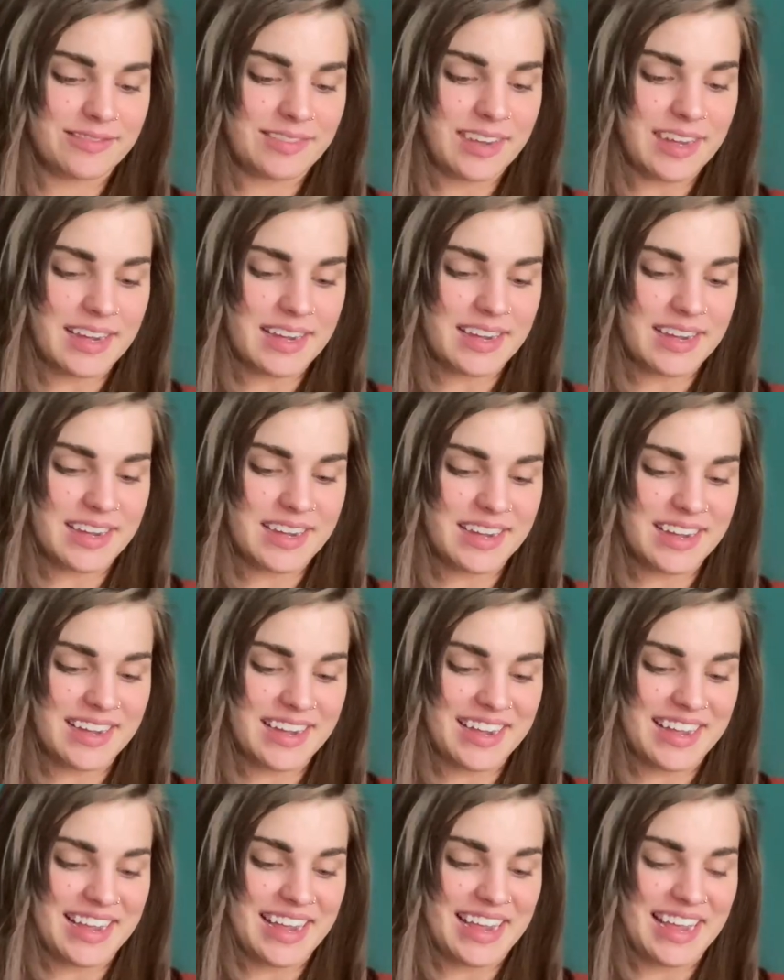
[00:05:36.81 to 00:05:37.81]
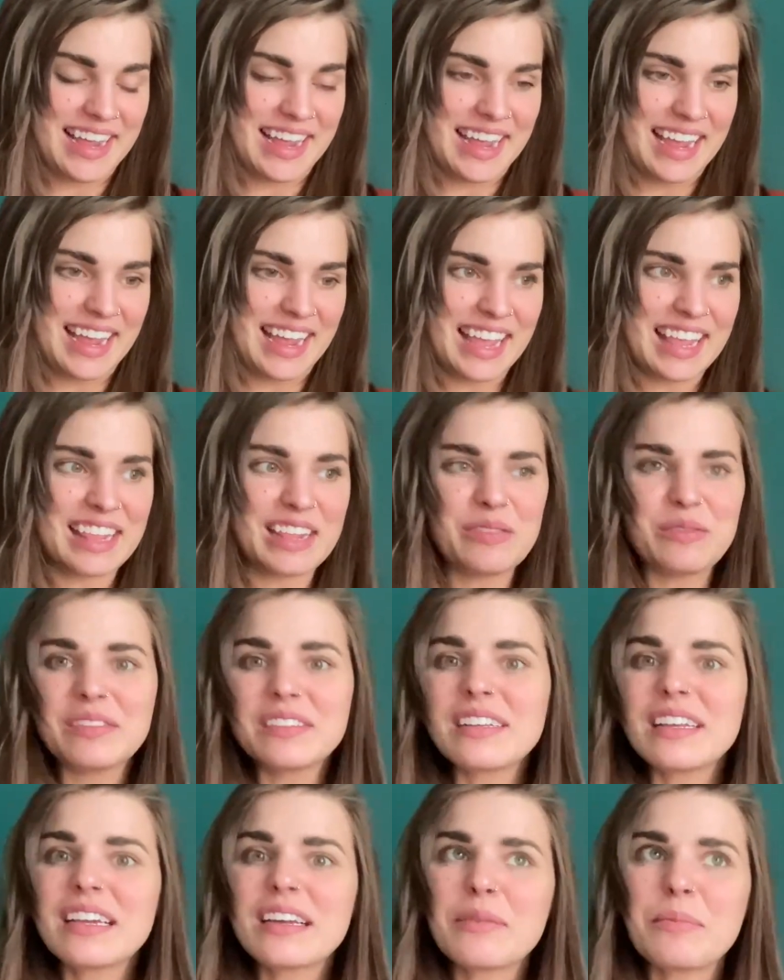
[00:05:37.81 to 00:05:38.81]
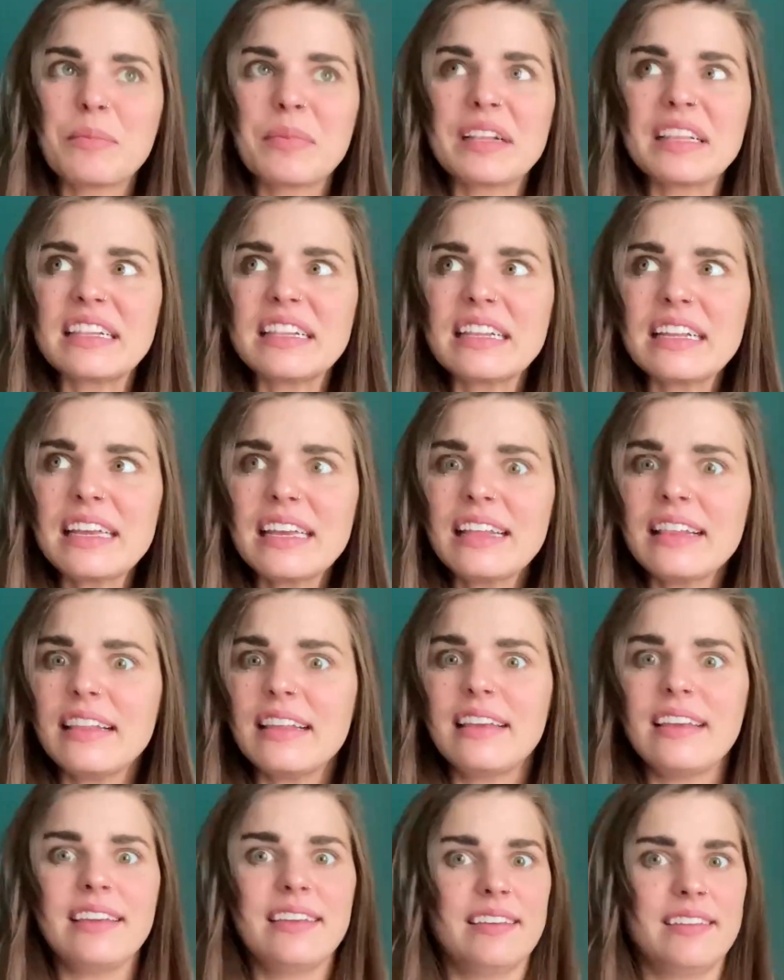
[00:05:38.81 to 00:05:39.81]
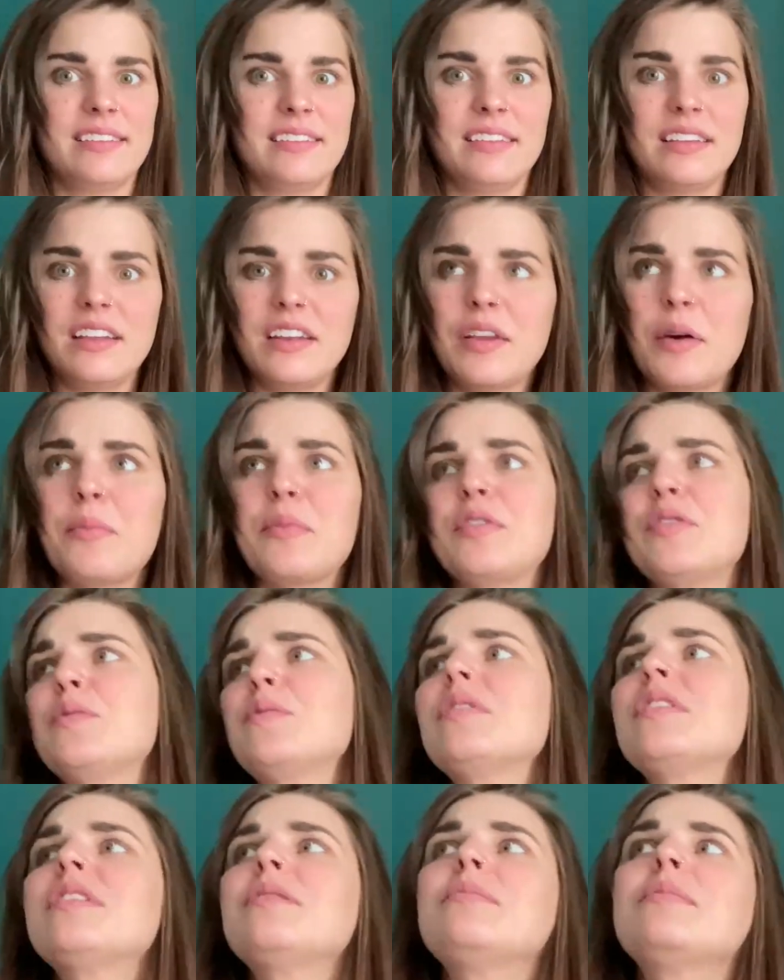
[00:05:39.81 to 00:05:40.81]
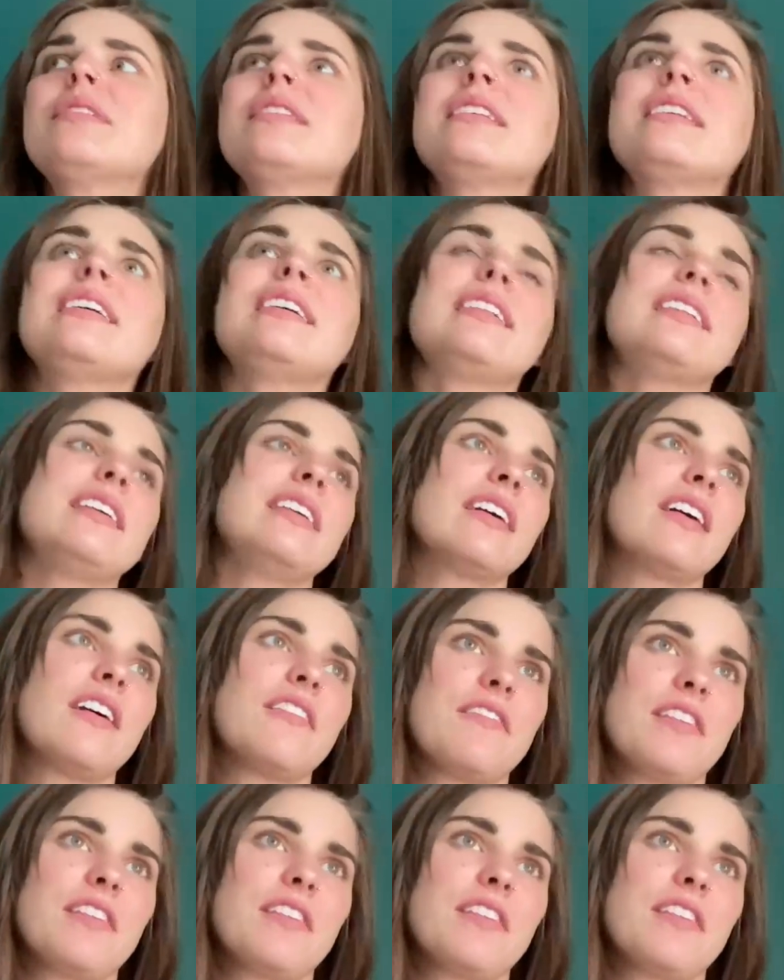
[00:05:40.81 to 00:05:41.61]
and it was like completely, the numbers were completely off.